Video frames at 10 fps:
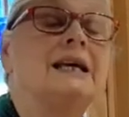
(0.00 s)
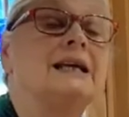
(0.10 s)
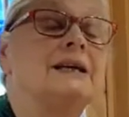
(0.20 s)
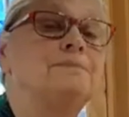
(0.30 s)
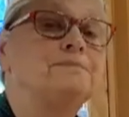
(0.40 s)
in
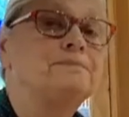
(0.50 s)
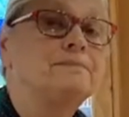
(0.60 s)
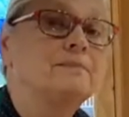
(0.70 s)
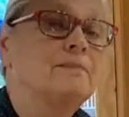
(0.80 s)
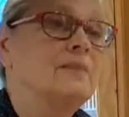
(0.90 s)
it,
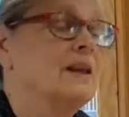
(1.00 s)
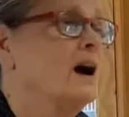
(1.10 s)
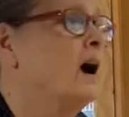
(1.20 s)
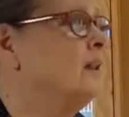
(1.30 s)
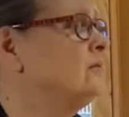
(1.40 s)

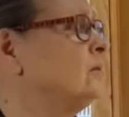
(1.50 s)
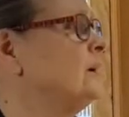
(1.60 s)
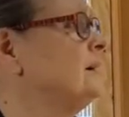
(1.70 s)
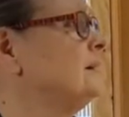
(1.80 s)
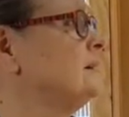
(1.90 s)
olive
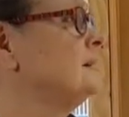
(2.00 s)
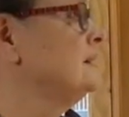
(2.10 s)
oil,